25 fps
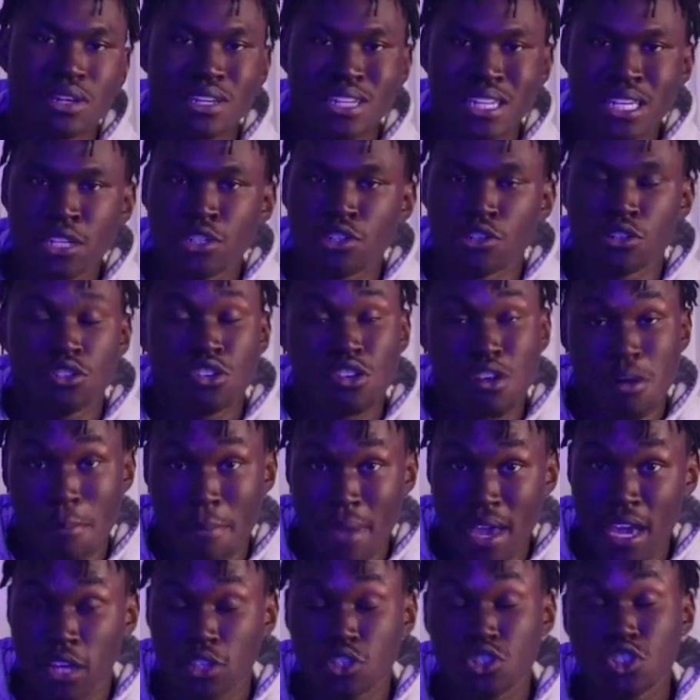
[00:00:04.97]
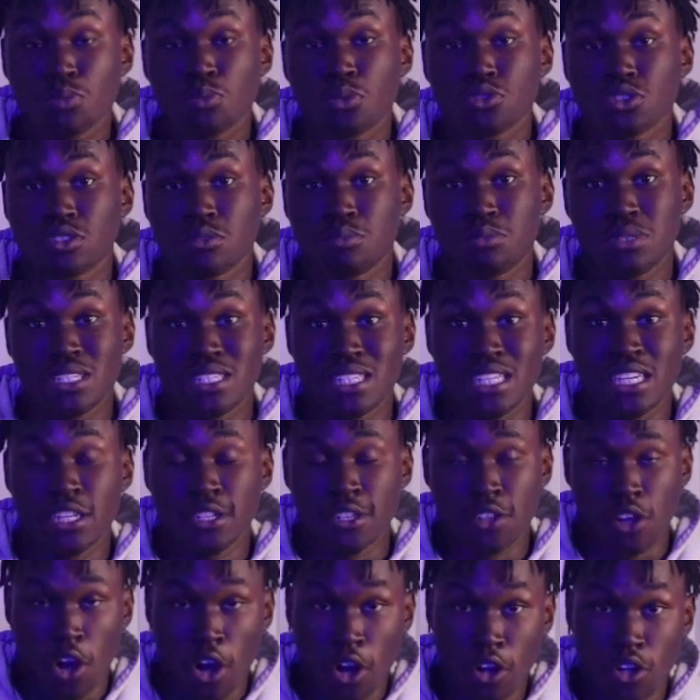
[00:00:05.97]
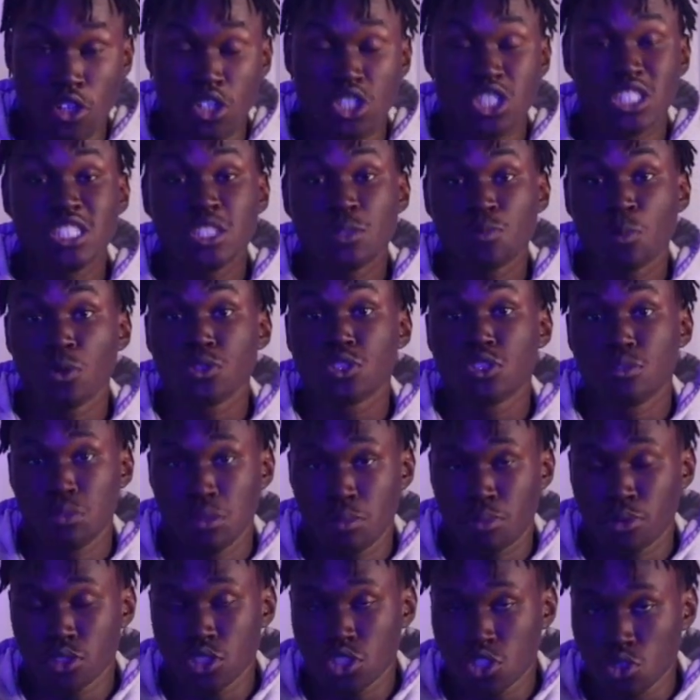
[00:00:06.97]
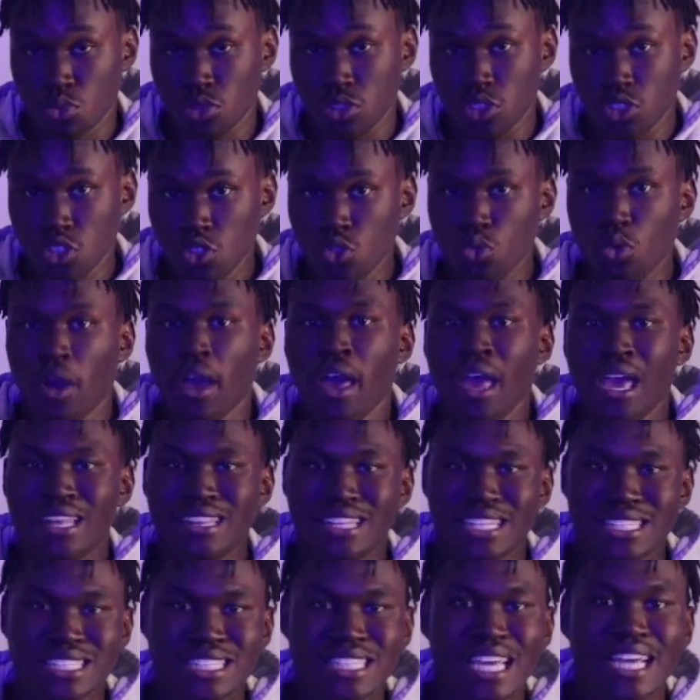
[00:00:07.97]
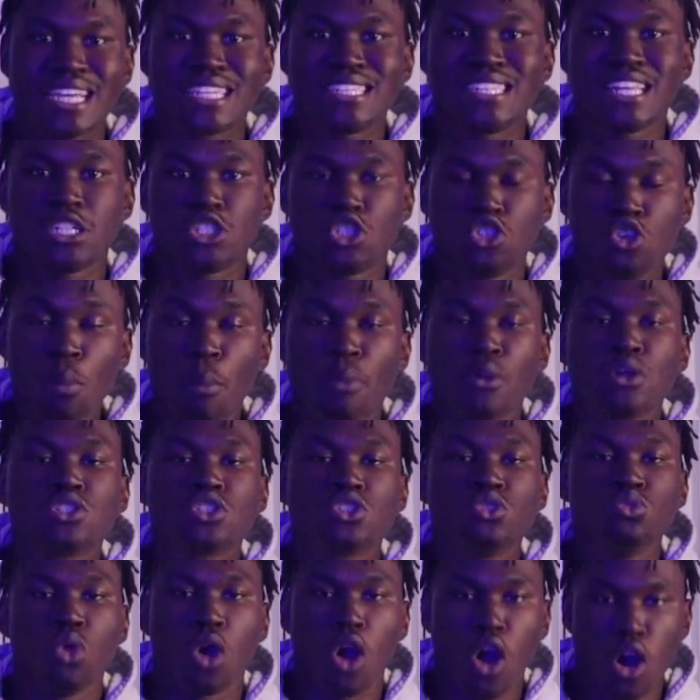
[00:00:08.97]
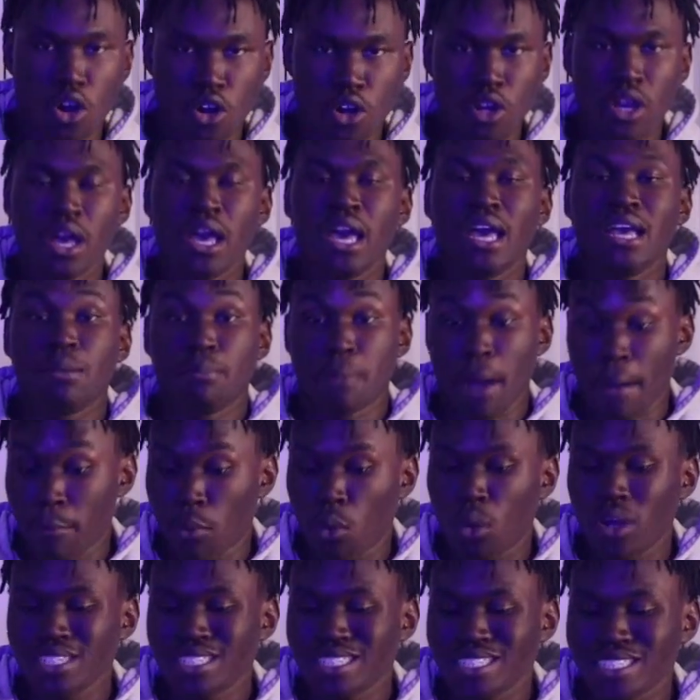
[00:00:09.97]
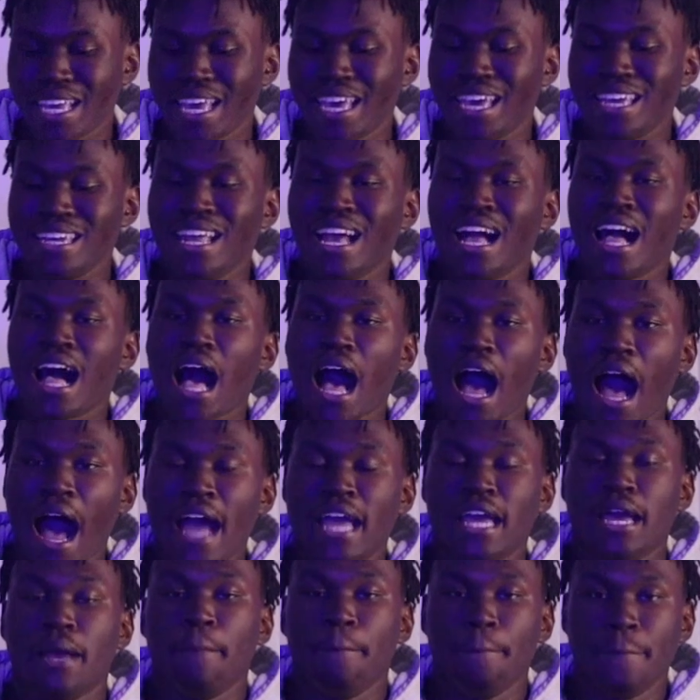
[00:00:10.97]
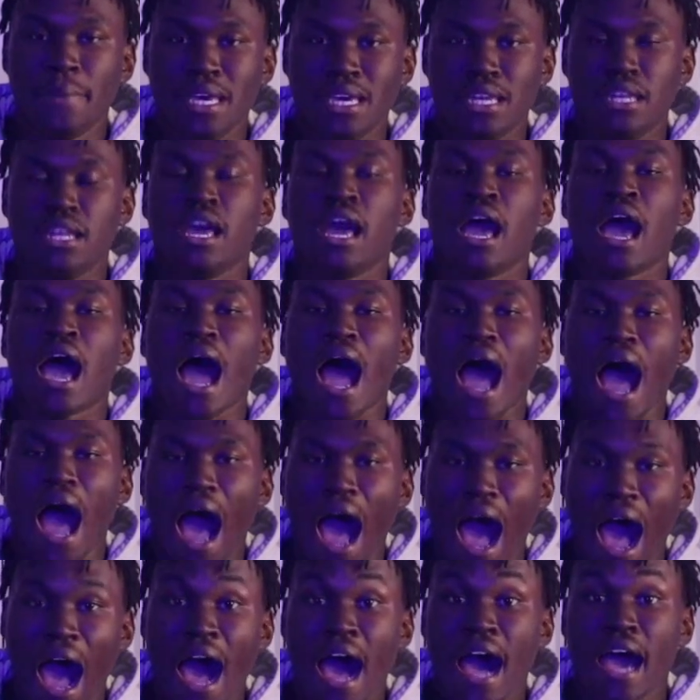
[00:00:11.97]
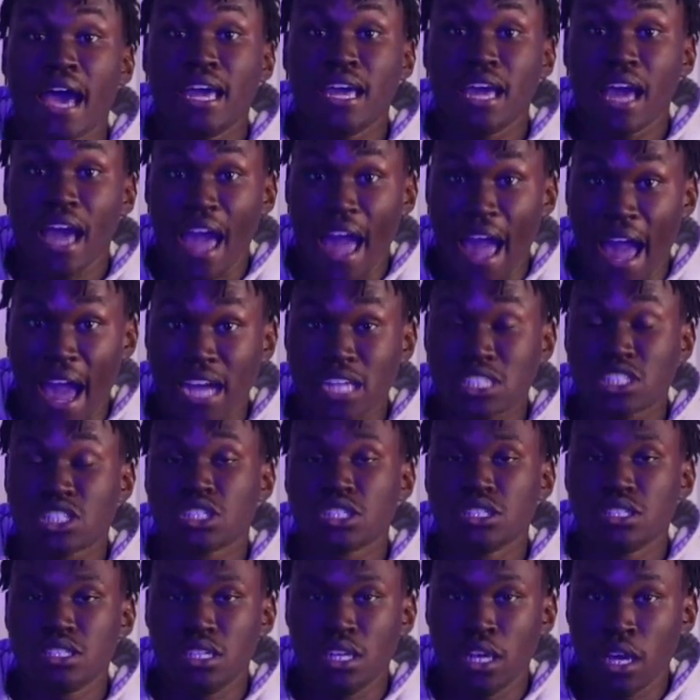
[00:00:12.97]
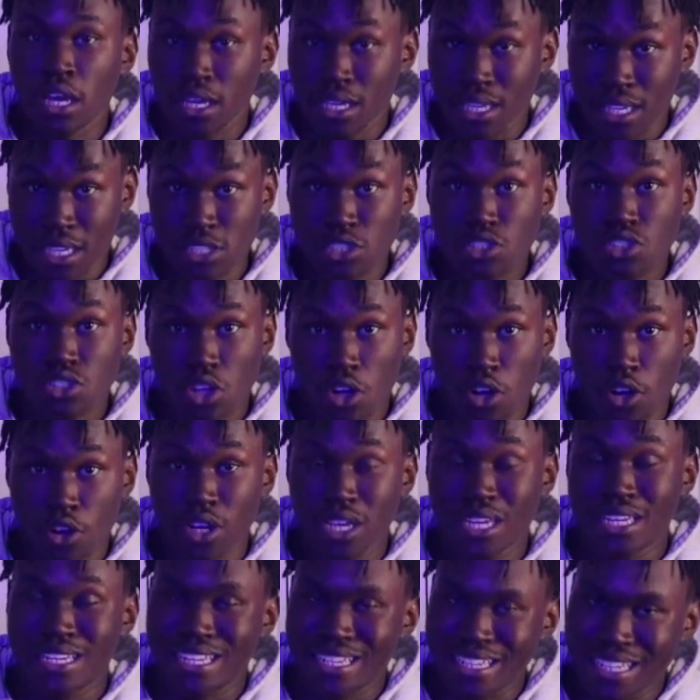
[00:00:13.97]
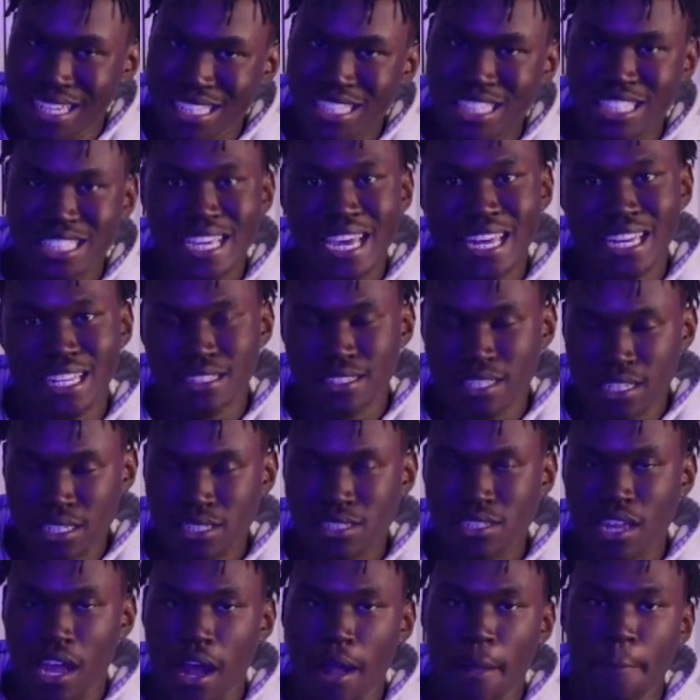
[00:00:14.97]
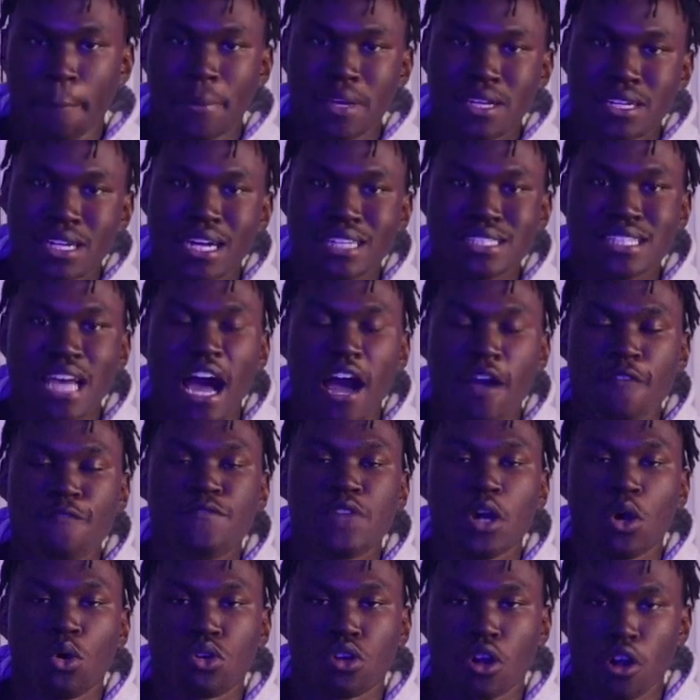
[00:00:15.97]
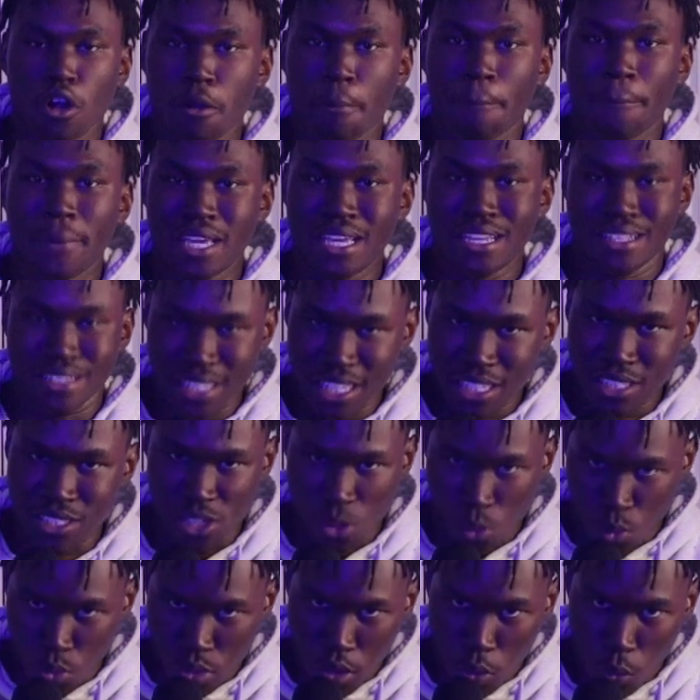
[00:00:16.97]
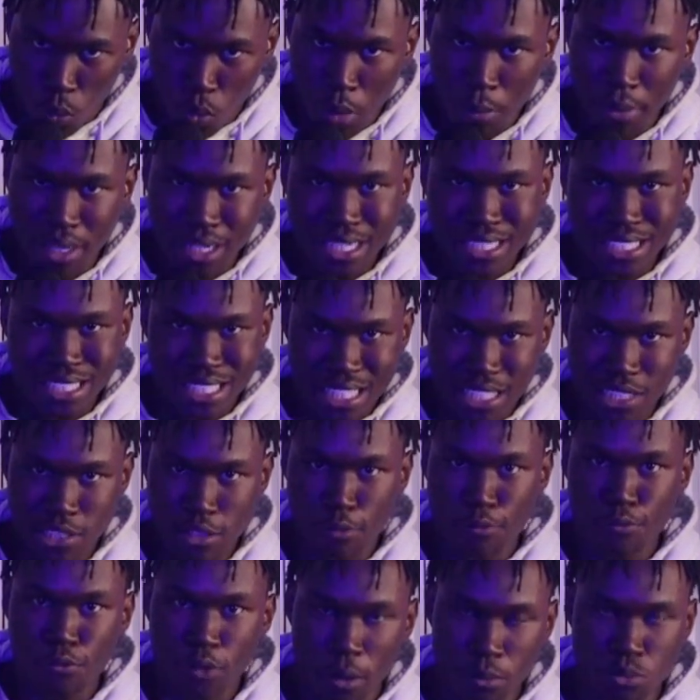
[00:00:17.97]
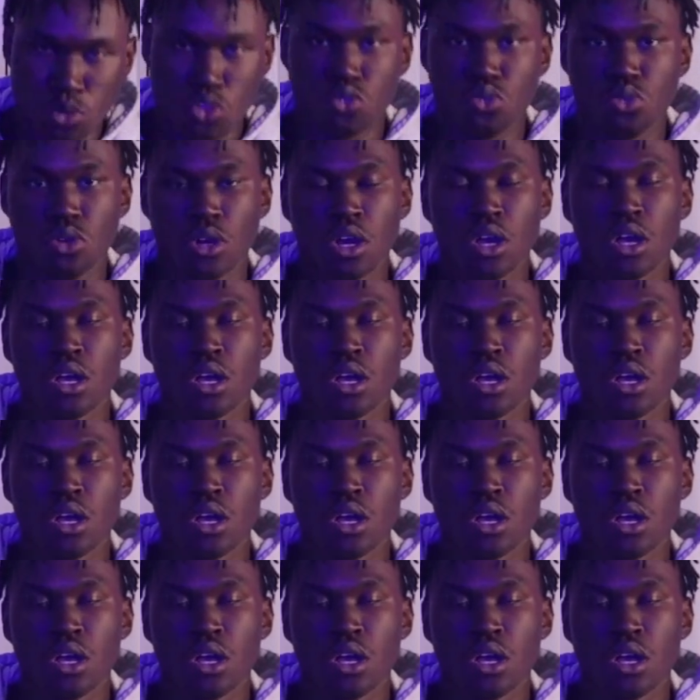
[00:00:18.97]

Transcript: a leader. You're a man. You're supposed to be leading her. She's supposed to be pursuing you. And the second that you pursue her, my boy said, I admit, I actually kissed her and initiated this time because I felt her being distant. When a woman is distant from you,